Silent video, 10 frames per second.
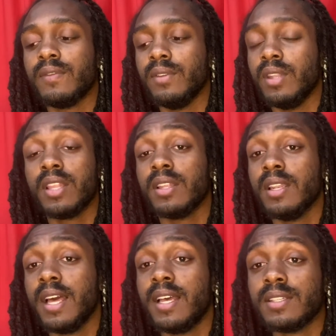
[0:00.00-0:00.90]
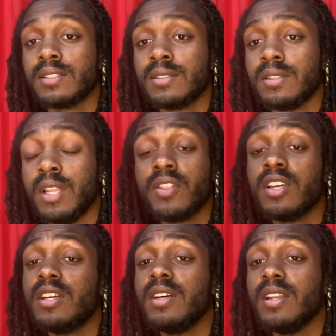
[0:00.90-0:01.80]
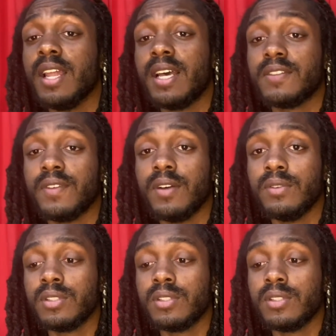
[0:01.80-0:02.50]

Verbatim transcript: nothing lasts, nothing good lasts forever.